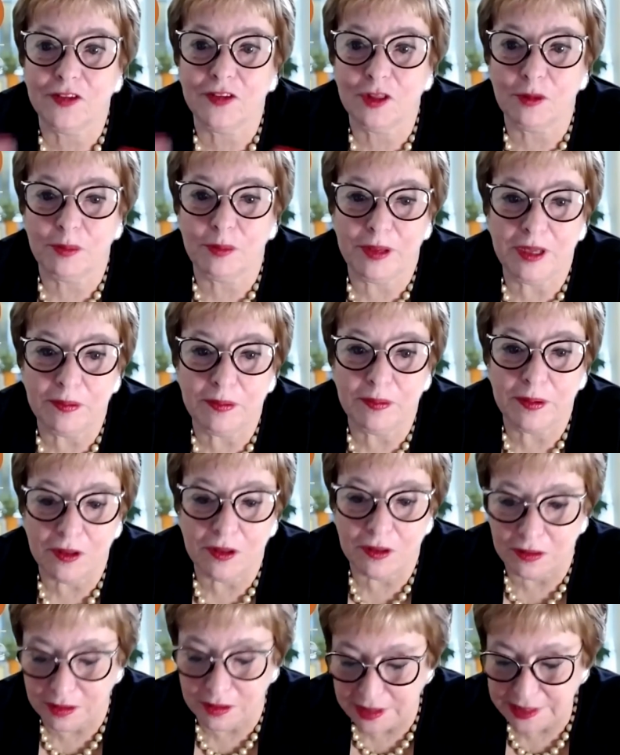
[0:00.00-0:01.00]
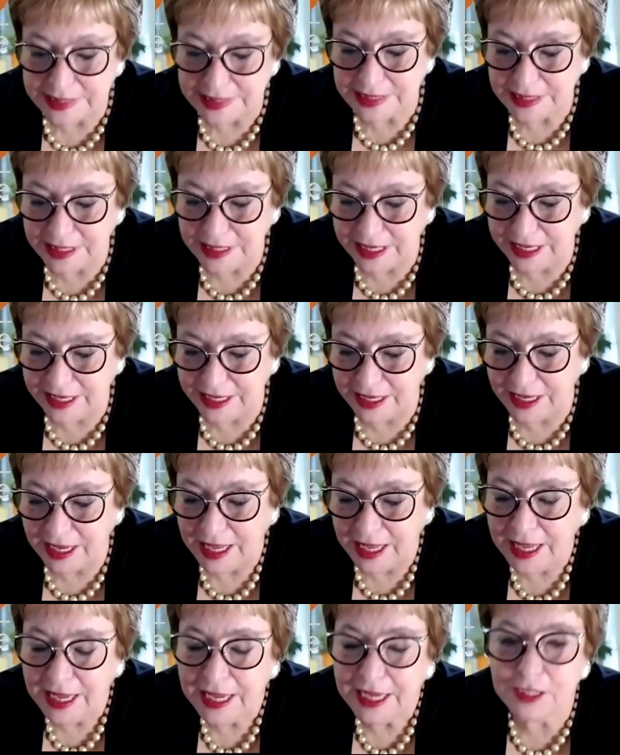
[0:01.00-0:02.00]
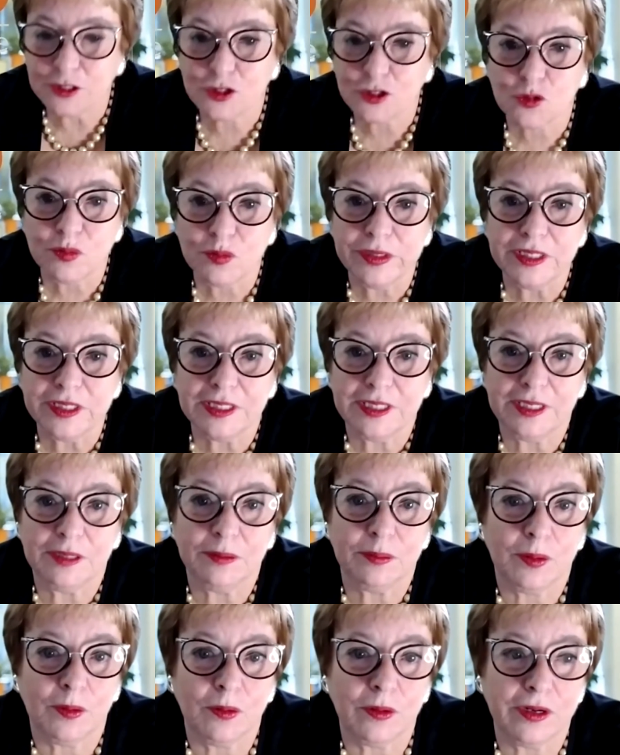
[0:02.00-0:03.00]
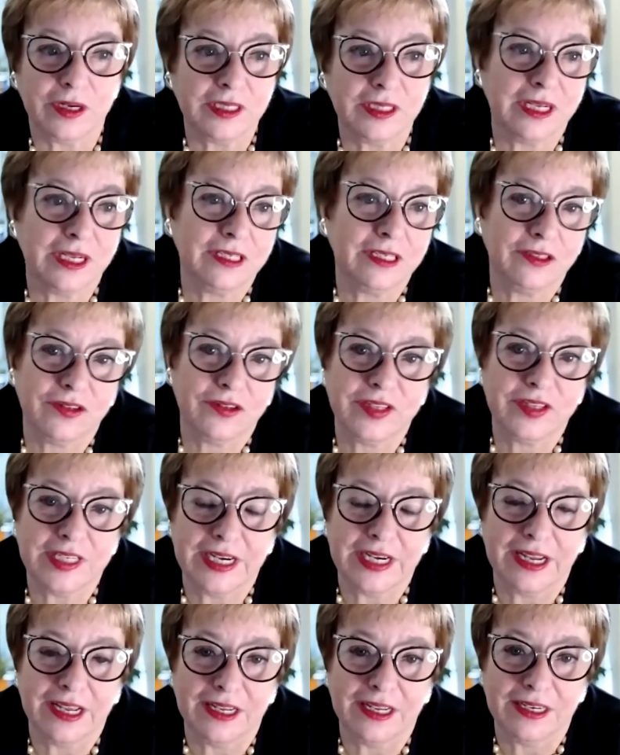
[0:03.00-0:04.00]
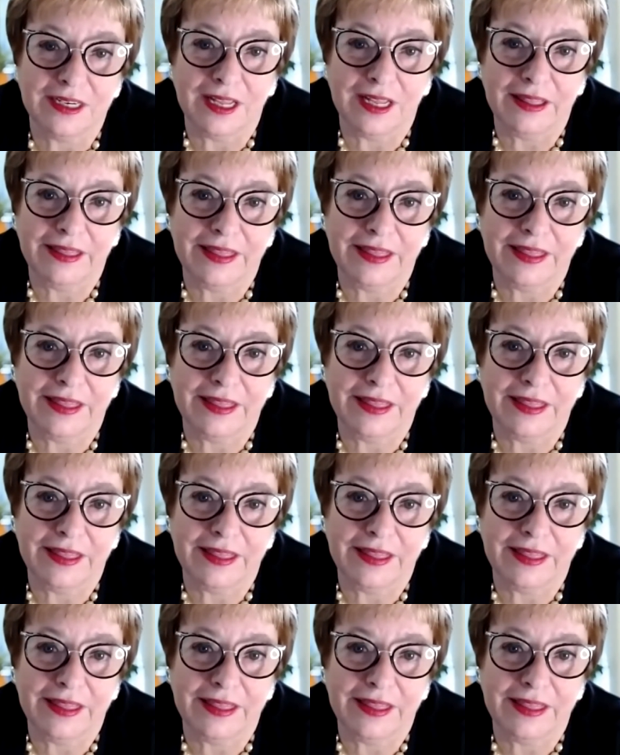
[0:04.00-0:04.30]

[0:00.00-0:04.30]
for the people listening, it's really important to understand